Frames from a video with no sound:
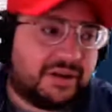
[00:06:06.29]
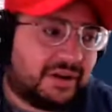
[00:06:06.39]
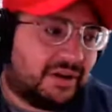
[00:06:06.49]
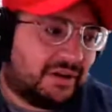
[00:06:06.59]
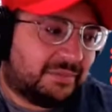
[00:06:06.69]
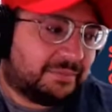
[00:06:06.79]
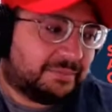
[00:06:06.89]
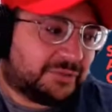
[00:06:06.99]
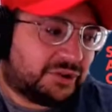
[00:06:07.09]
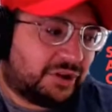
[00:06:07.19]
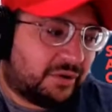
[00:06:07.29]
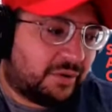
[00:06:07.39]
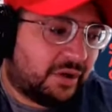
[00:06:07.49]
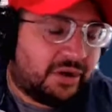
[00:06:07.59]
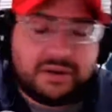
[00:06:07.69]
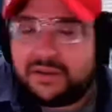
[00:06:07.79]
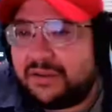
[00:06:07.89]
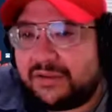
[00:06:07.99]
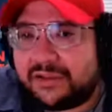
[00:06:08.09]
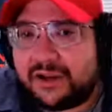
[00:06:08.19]
So,
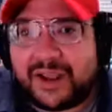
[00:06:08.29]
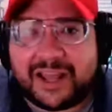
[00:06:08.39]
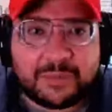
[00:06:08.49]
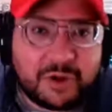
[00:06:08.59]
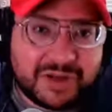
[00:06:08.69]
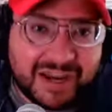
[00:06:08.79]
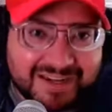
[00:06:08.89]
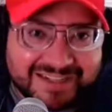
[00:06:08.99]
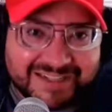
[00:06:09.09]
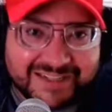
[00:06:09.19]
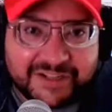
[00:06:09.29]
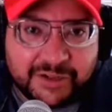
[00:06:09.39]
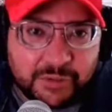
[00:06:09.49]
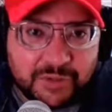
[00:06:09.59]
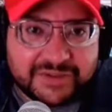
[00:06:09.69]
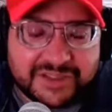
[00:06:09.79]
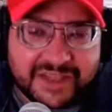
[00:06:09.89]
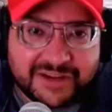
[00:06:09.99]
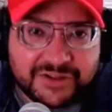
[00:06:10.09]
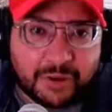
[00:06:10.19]

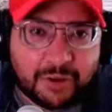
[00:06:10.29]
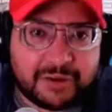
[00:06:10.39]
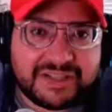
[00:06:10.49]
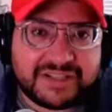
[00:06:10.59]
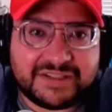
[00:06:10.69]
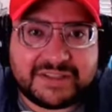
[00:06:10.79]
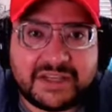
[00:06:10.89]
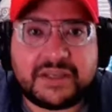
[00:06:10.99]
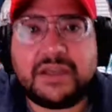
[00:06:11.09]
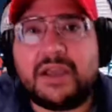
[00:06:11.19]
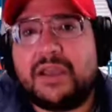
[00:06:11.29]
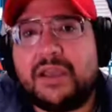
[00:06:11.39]
alamo.edu/RTC.